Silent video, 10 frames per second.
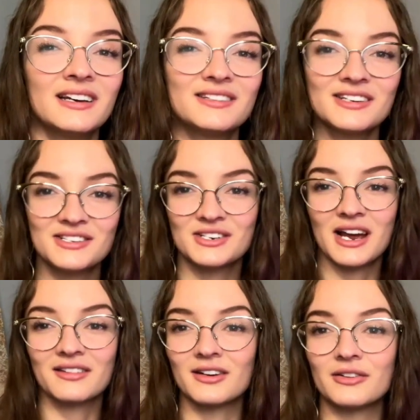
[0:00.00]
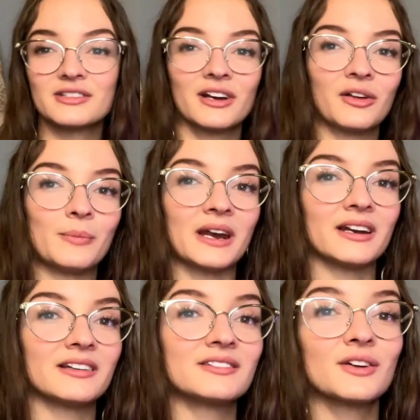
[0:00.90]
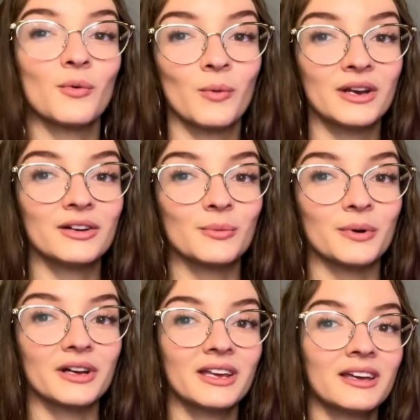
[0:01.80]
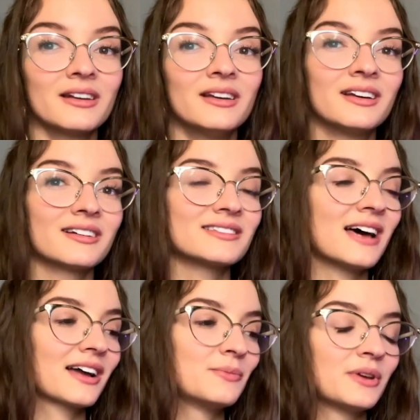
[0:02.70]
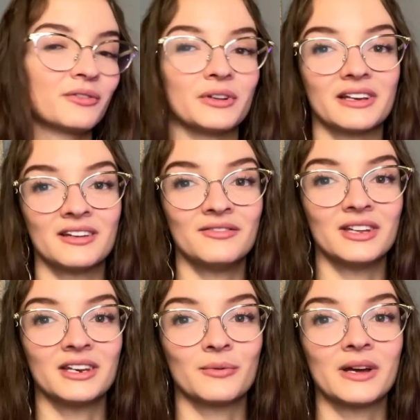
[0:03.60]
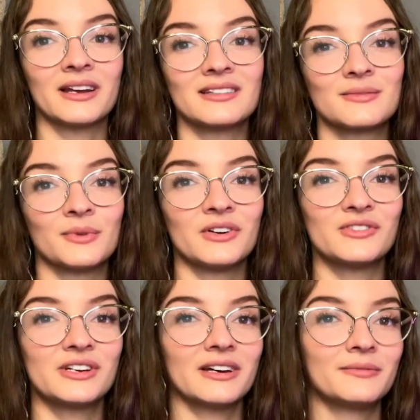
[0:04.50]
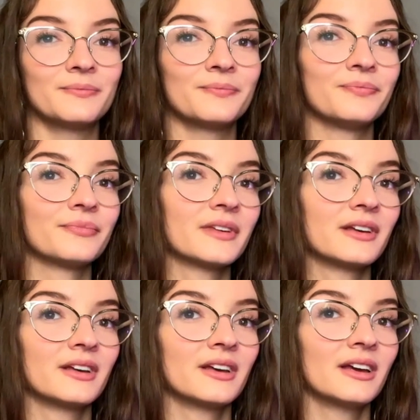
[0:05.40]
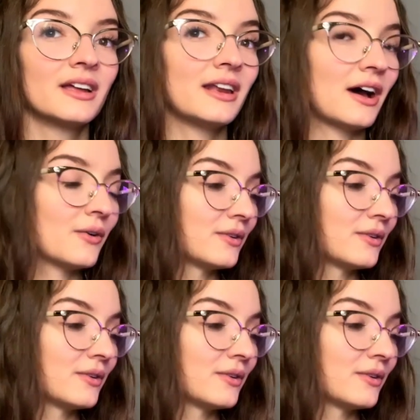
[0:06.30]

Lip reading: Just check the hotel amenities when you're booking, because that can be a really convenient way to get some laundry done. Now,